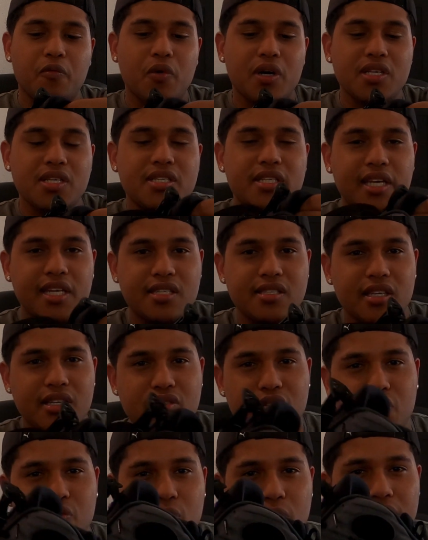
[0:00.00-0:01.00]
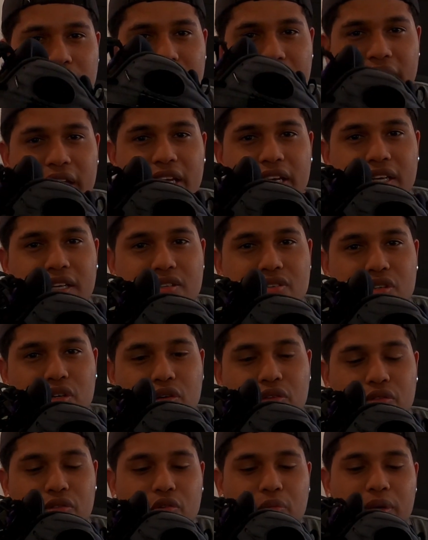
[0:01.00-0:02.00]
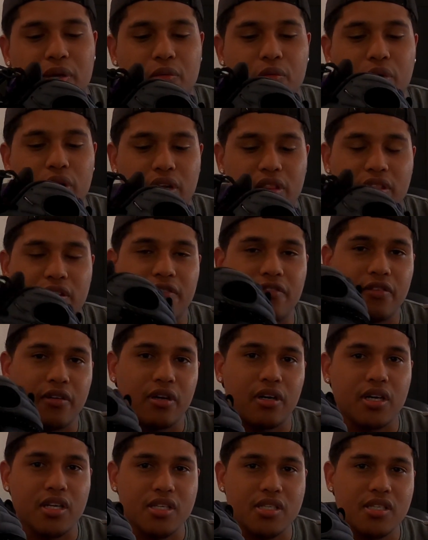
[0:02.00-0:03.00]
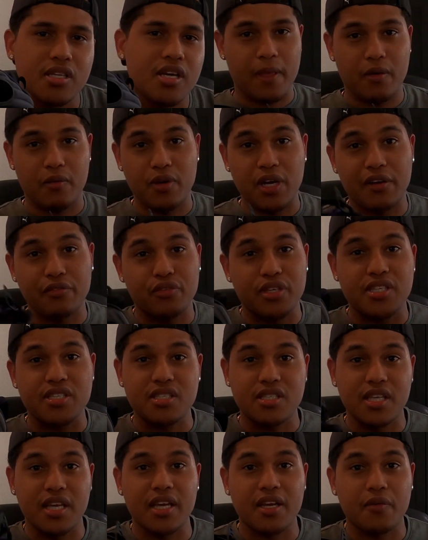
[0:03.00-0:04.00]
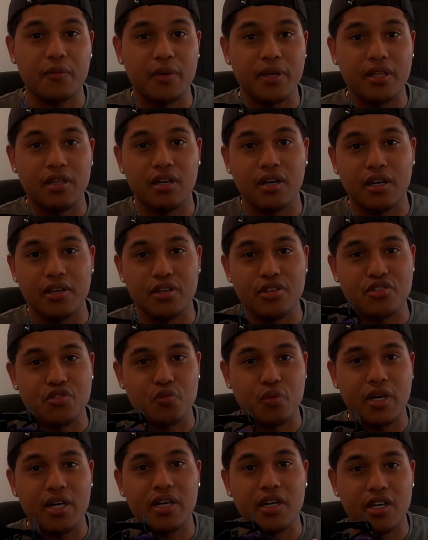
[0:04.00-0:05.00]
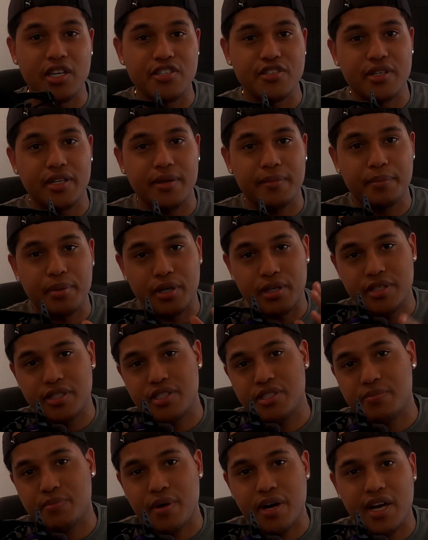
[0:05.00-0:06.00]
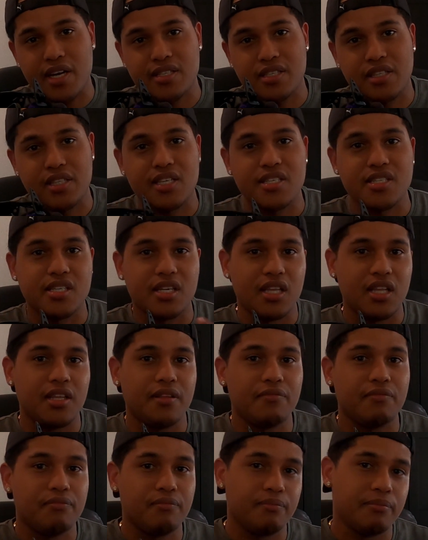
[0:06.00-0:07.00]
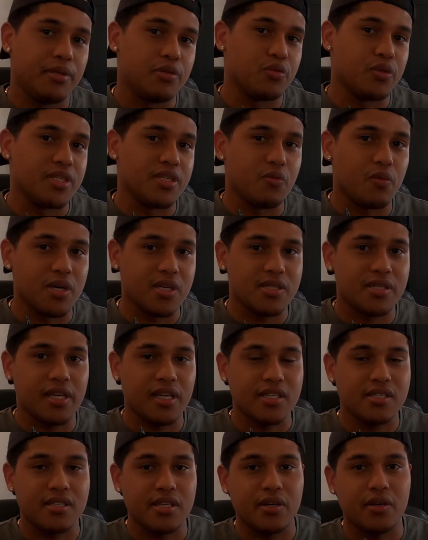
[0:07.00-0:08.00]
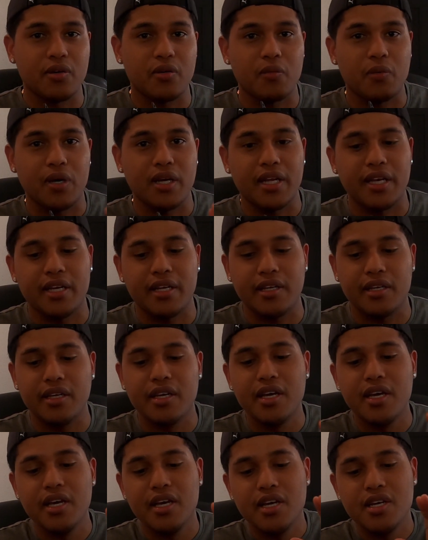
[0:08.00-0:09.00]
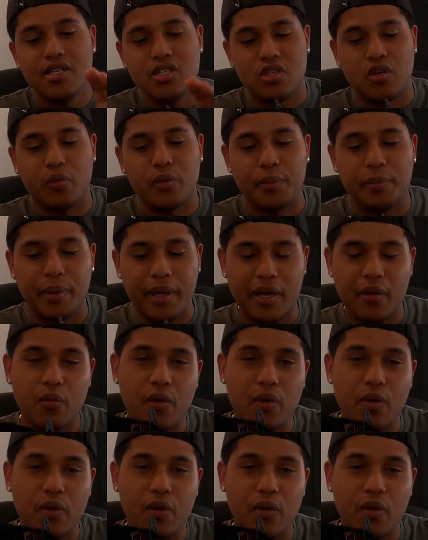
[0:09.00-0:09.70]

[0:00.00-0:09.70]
160 to 180. So to be worth it for us, we have to stick with just 100 purchase price and then sell it between 160 or 180. So we pay